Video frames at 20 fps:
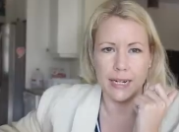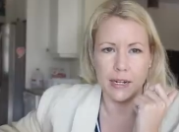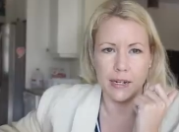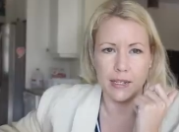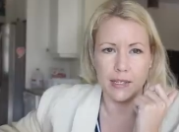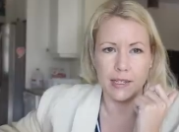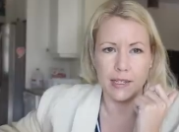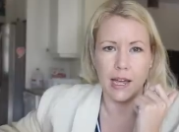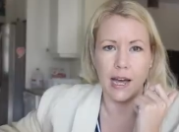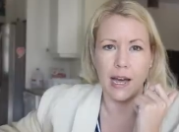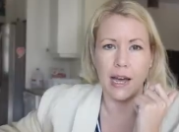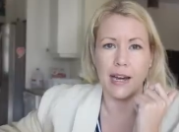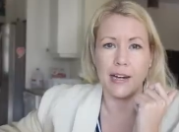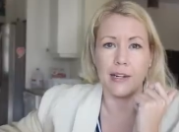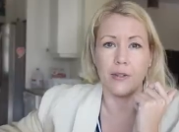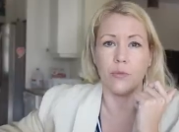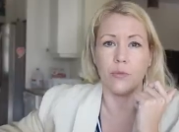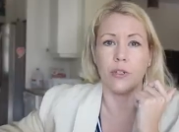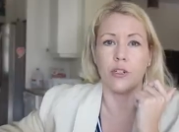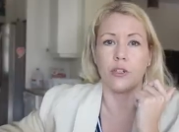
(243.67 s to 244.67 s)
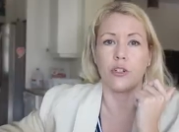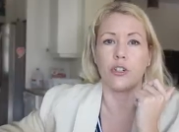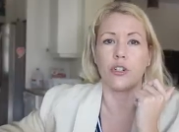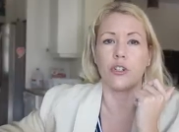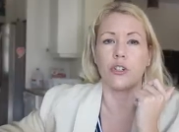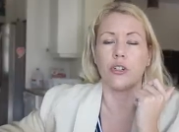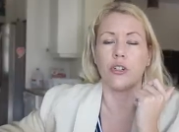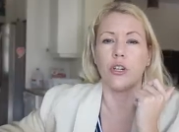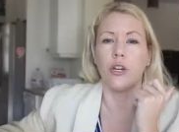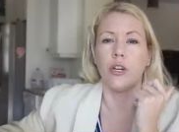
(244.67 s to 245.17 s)
inside
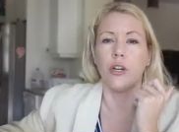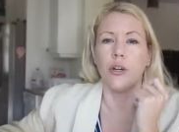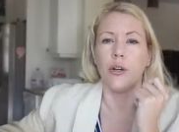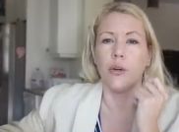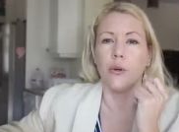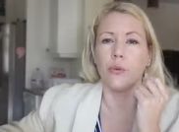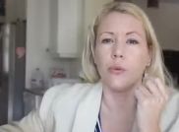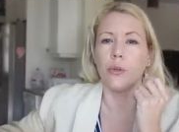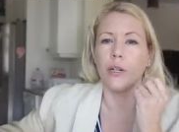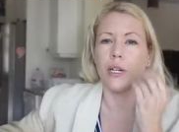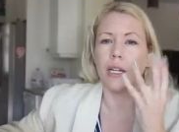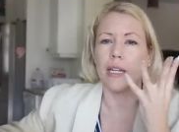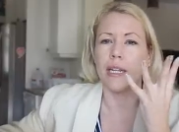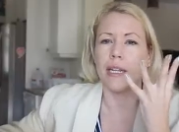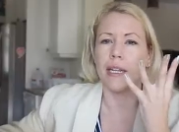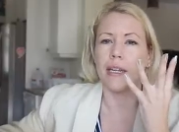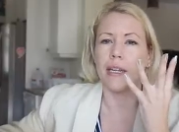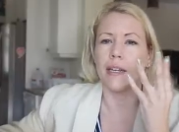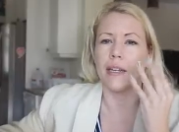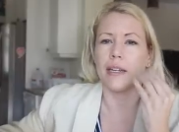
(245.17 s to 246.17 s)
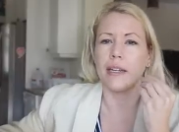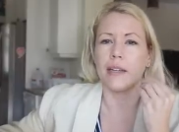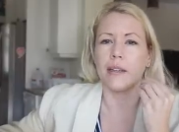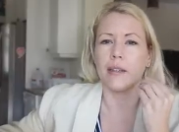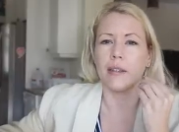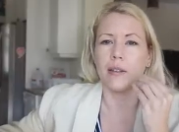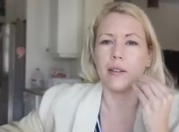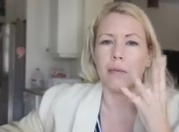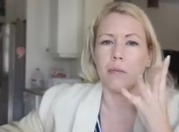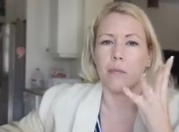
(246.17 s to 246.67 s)
which really
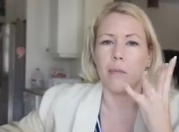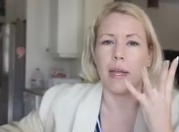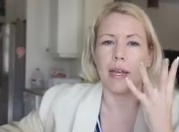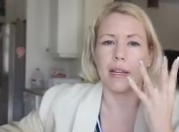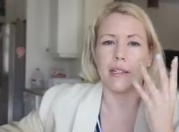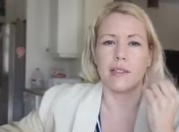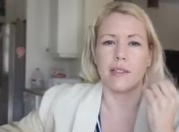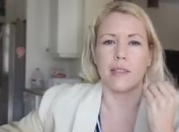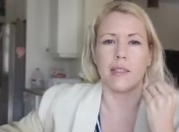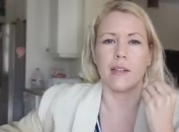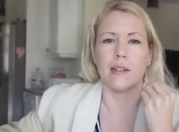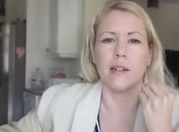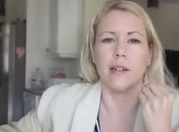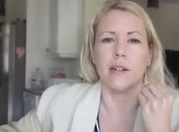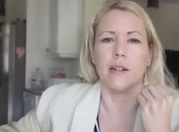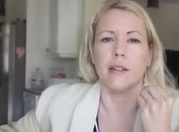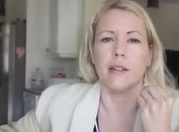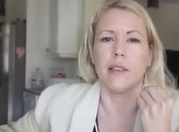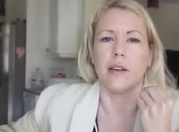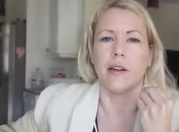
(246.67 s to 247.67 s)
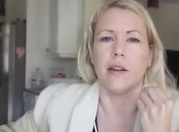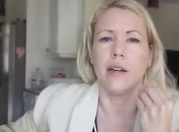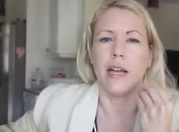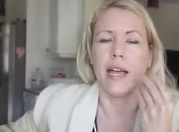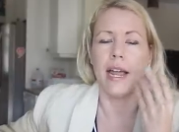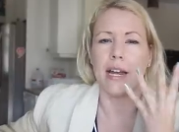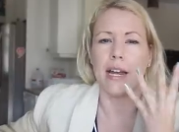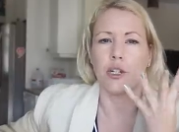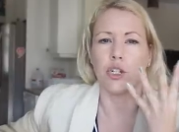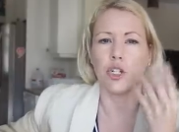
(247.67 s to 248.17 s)
makes the, the
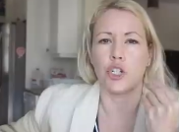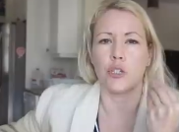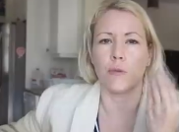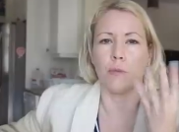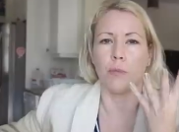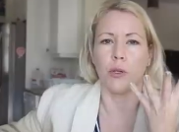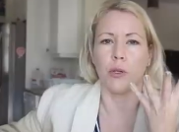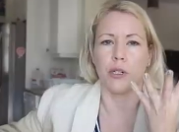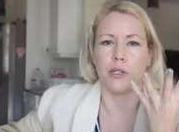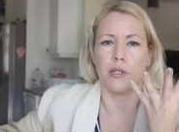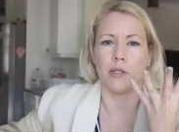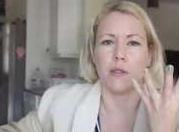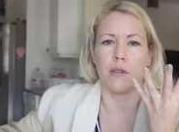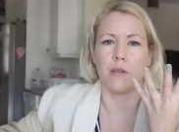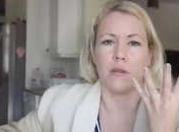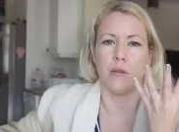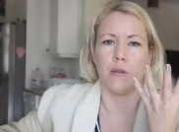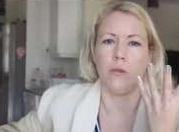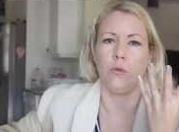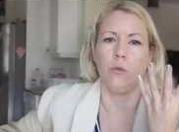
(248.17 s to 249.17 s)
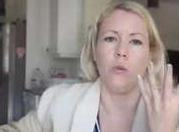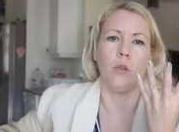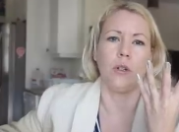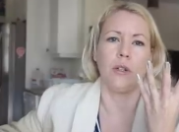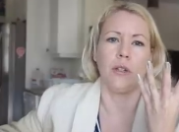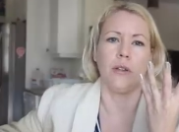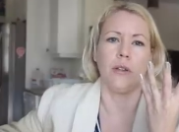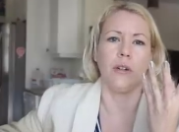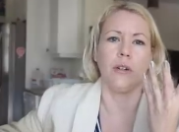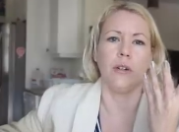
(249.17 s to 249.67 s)
age spots
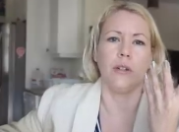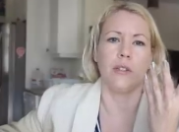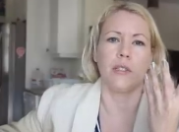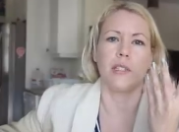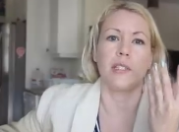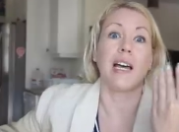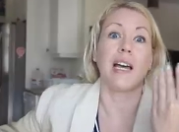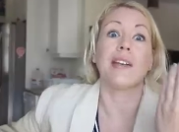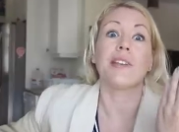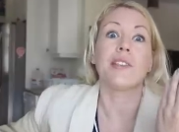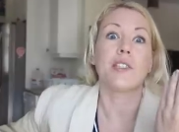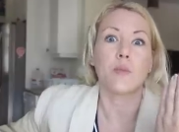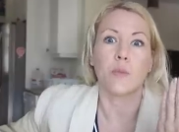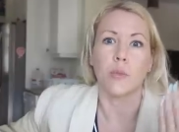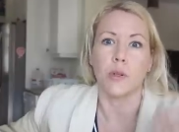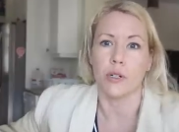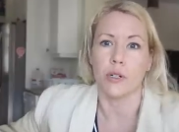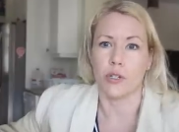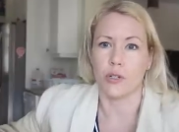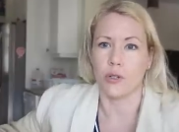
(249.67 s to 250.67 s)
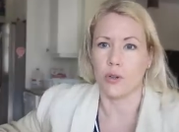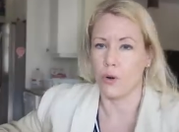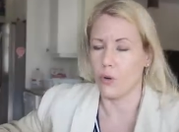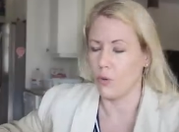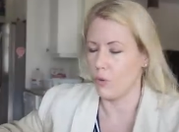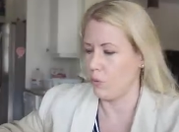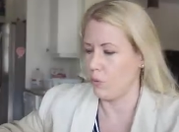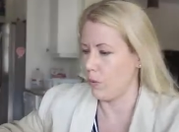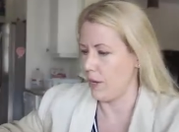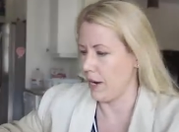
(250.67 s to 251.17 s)
or the sun spots go
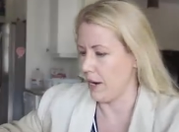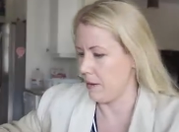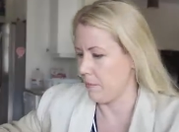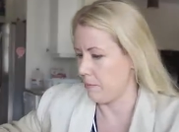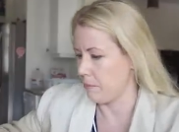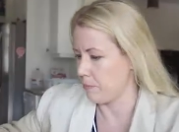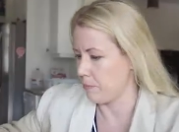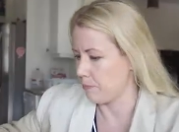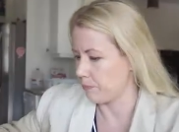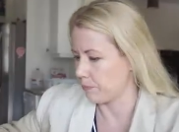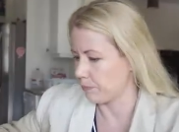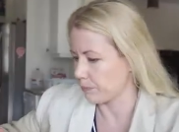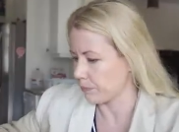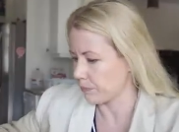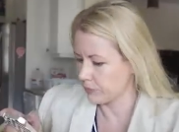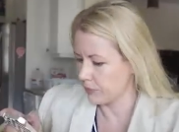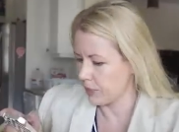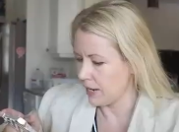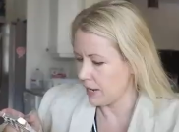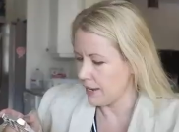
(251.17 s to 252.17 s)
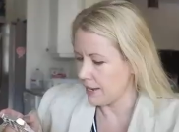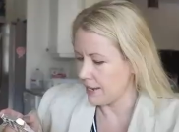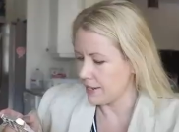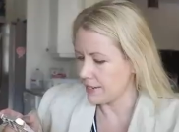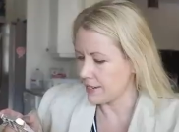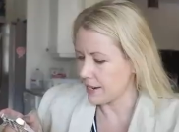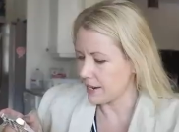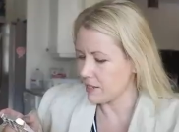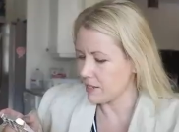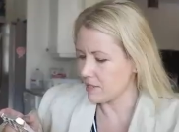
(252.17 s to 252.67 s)
away.
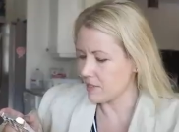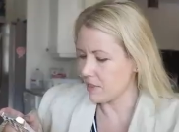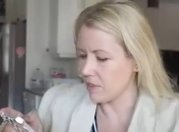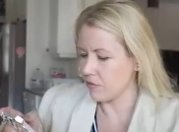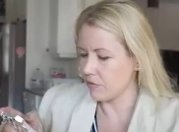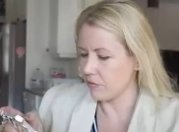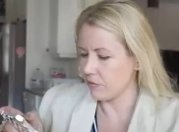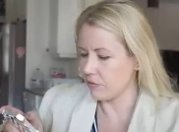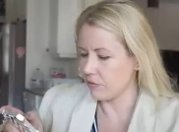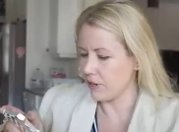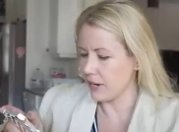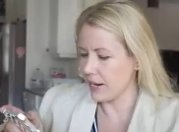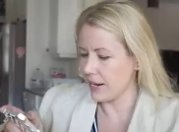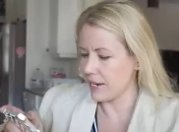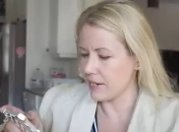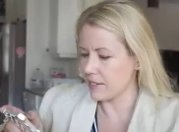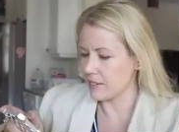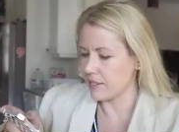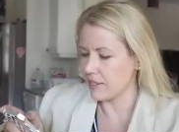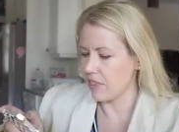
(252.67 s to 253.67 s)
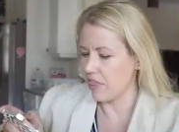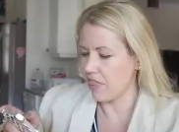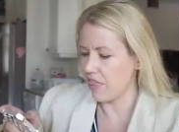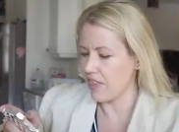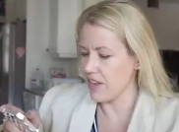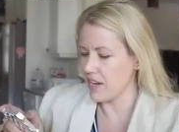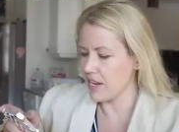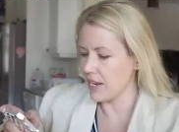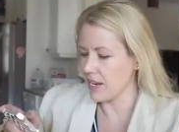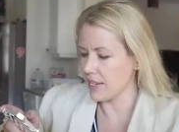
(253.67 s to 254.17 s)
Does the phrase
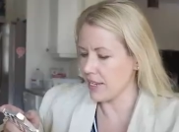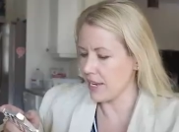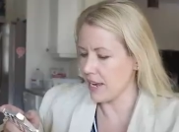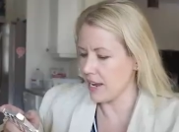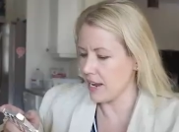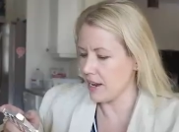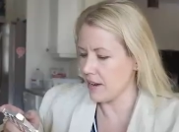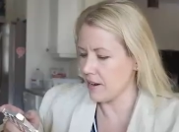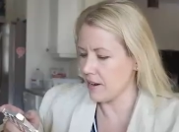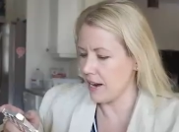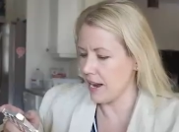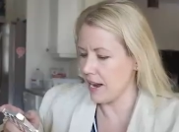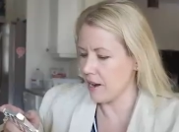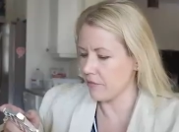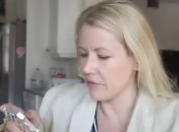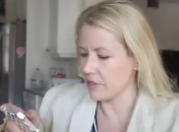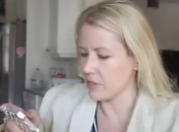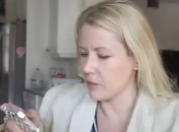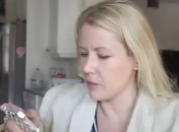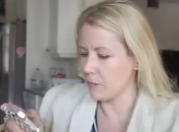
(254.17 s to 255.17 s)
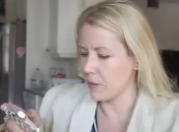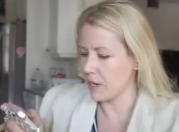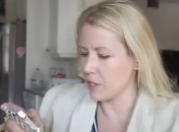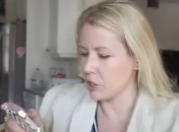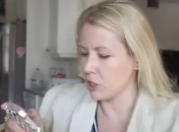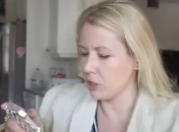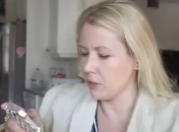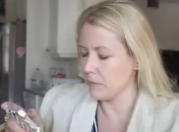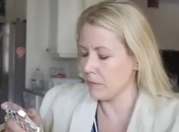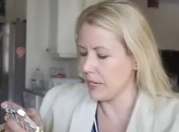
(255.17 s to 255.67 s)
thinning hair have a
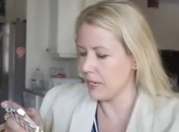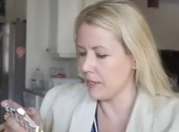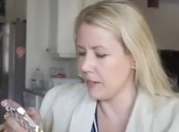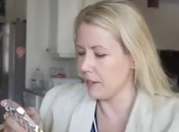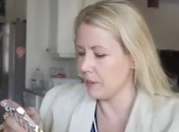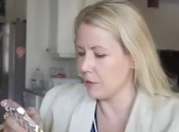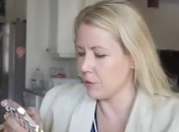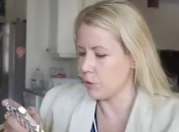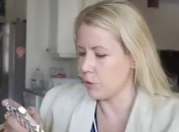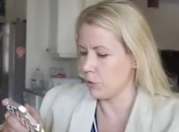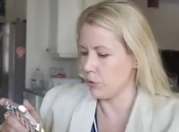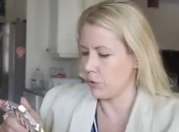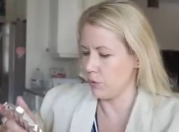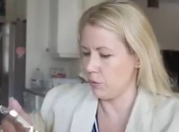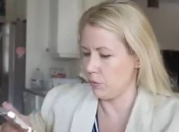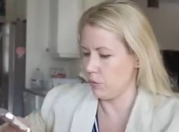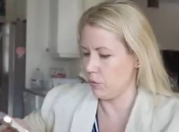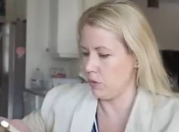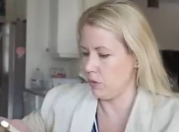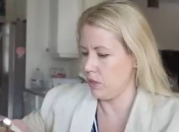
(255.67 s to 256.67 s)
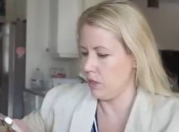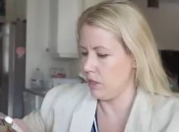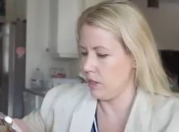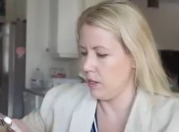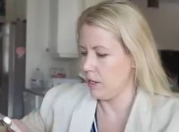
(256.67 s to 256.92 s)
special meaning to you?